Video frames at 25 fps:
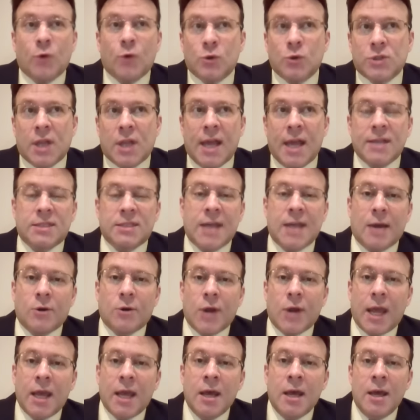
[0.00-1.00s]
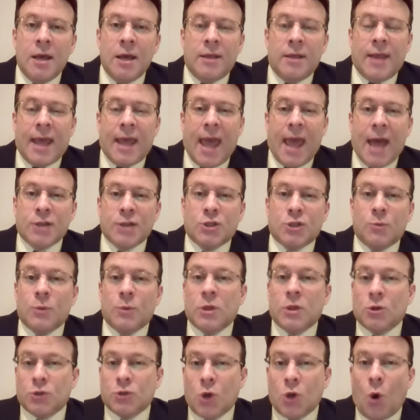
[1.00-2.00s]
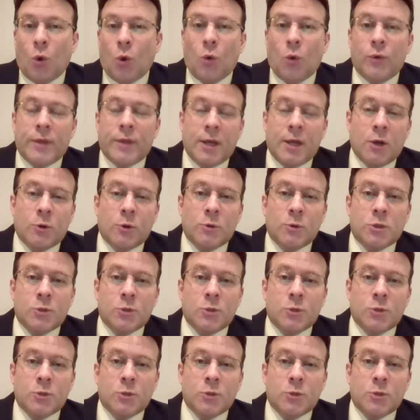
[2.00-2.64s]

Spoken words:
Of course, last Saturday, they cashed in with their total of the year,